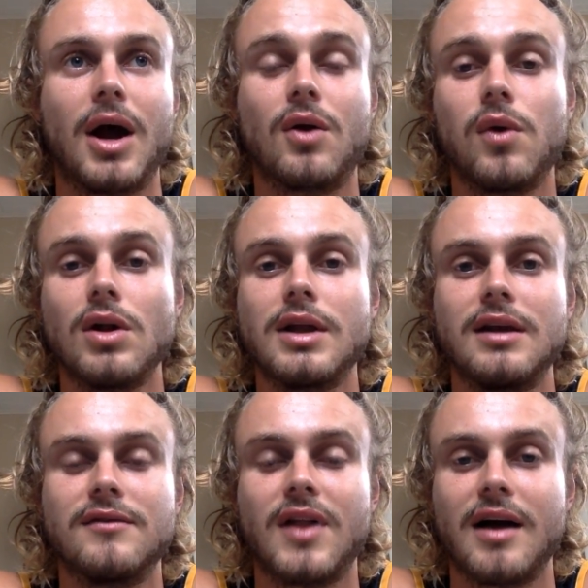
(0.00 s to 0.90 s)

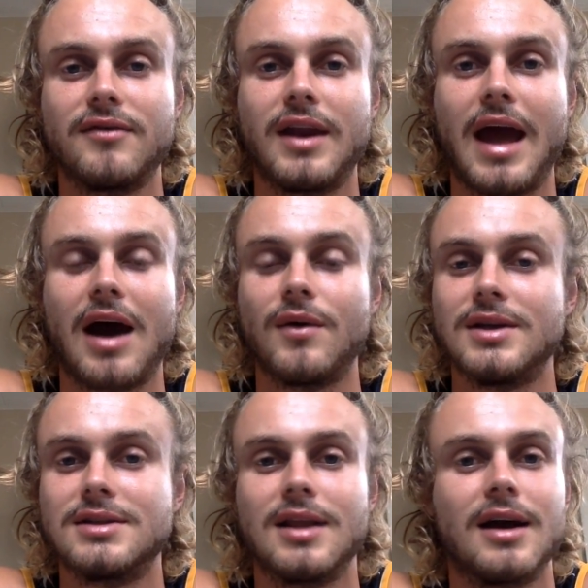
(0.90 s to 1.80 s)
quality of life now
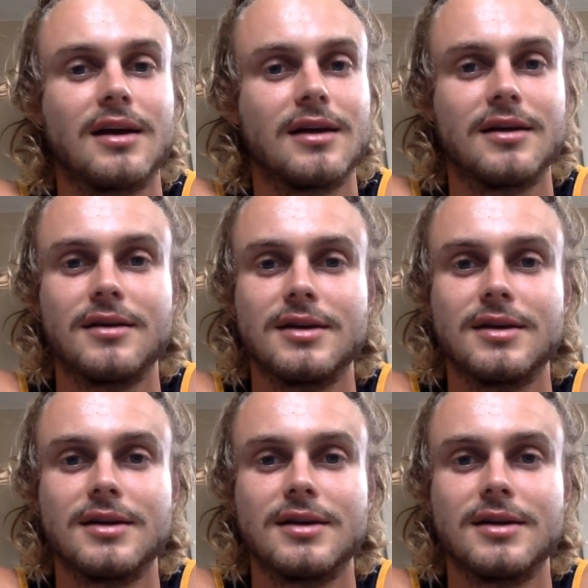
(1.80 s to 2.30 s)
is like